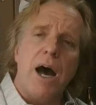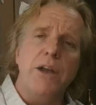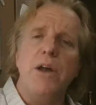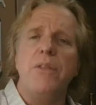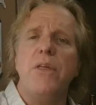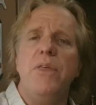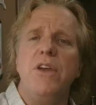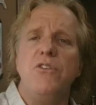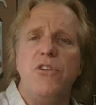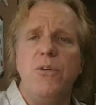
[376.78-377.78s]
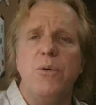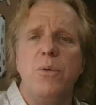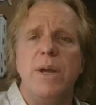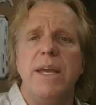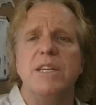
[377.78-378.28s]
Another thing
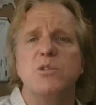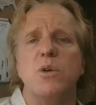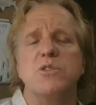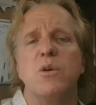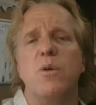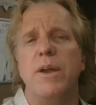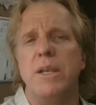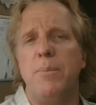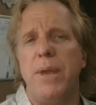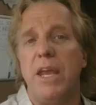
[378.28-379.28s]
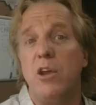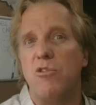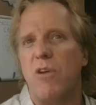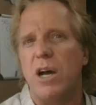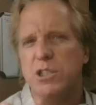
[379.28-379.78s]
too is also going to be
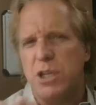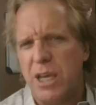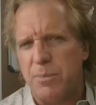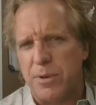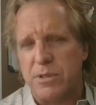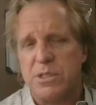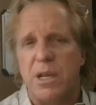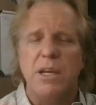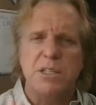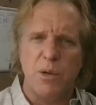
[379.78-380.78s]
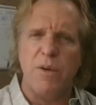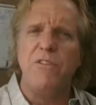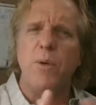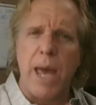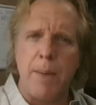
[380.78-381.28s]
garage keepers. So
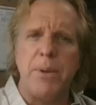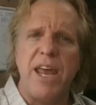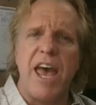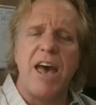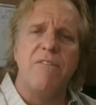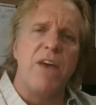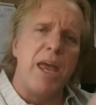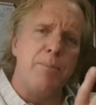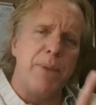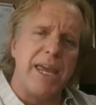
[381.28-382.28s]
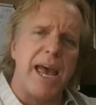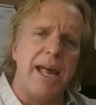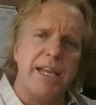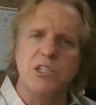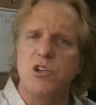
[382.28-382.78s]
if you happen to have a
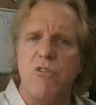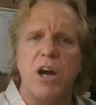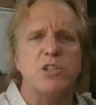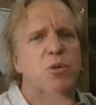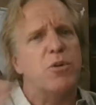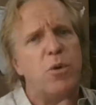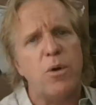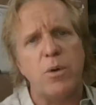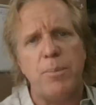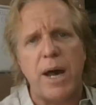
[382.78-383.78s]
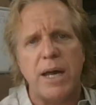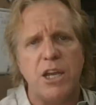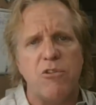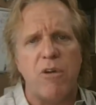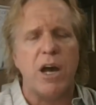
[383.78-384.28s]
mechanic's garage or an auto body
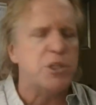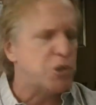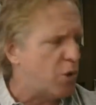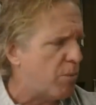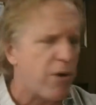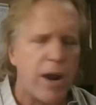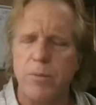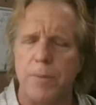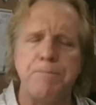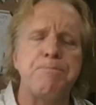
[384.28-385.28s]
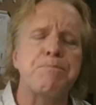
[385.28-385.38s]
garage, no problem.